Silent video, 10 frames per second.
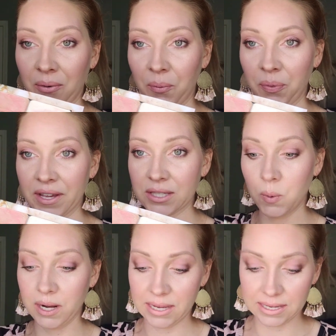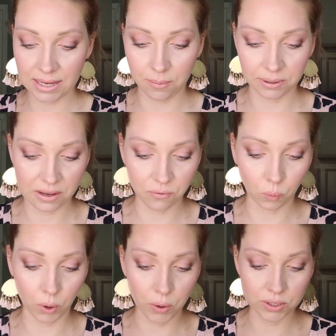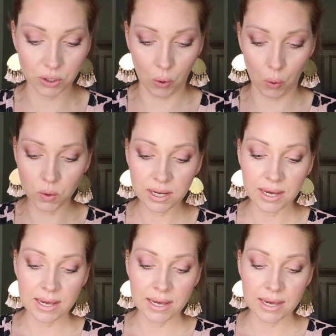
This one is, I believe, rose gold.